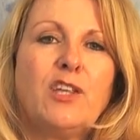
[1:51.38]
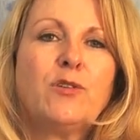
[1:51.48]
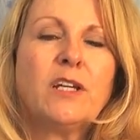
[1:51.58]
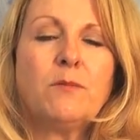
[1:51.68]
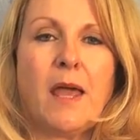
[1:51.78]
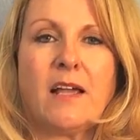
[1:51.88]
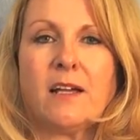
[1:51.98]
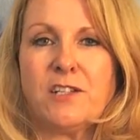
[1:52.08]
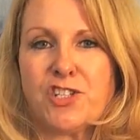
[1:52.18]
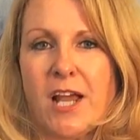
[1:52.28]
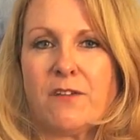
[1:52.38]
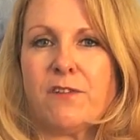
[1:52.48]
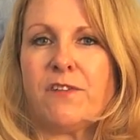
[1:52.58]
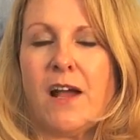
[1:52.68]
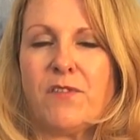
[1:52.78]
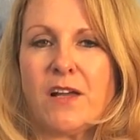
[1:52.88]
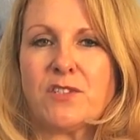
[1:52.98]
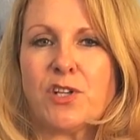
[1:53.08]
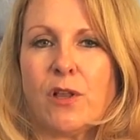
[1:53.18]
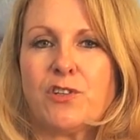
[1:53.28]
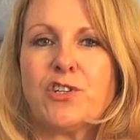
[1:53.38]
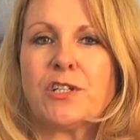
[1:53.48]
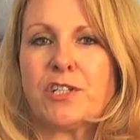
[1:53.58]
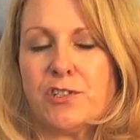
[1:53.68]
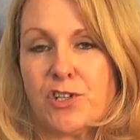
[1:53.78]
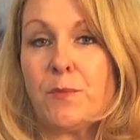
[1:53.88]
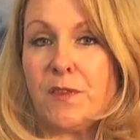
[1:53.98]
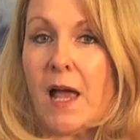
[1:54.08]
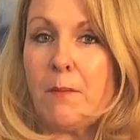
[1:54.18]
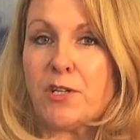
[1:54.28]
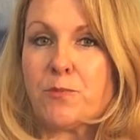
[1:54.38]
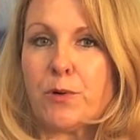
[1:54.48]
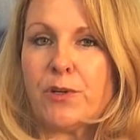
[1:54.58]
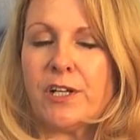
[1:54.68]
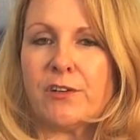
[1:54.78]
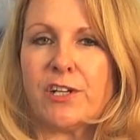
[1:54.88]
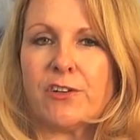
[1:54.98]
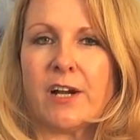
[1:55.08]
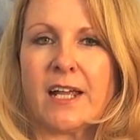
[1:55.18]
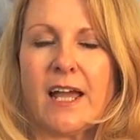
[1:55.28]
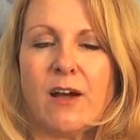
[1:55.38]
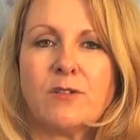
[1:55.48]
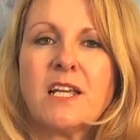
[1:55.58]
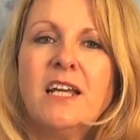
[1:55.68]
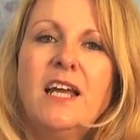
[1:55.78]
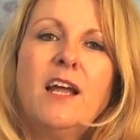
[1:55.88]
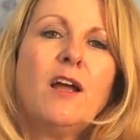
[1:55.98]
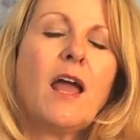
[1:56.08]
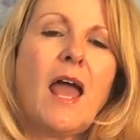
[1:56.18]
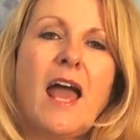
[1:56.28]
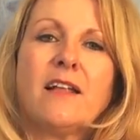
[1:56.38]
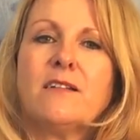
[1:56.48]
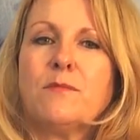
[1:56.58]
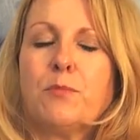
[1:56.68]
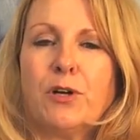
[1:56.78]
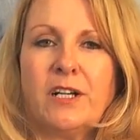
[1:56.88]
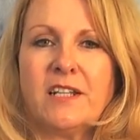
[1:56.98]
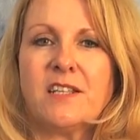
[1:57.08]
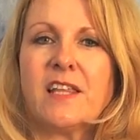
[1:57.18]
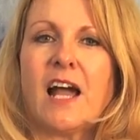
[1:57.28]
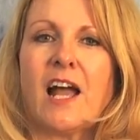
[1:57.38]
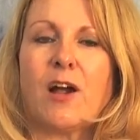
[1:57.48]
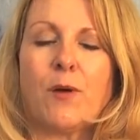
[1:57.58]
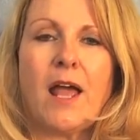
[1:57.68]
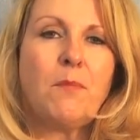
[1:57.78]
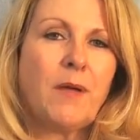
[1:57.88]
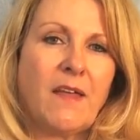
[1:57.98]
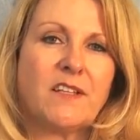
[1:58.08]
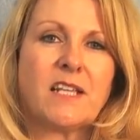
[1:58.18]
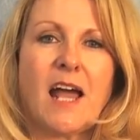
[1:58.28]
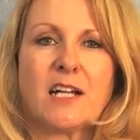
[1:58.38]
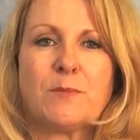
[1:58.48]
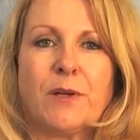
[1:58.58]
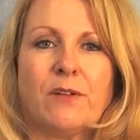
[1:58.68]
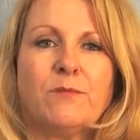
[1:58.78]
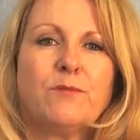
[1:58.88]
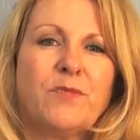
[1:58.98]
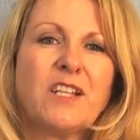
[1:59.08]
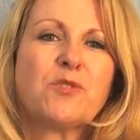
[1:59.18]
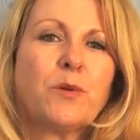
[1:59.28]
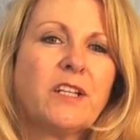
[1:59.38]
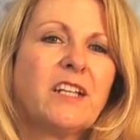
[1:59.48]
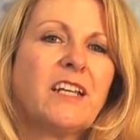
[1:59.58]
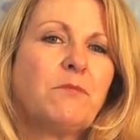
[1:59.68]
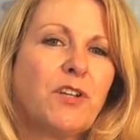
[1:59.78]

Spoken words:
you can make a check for $5,000. You can contribute that much per year to your account and put it into the IRA, pay the tax bill. That's really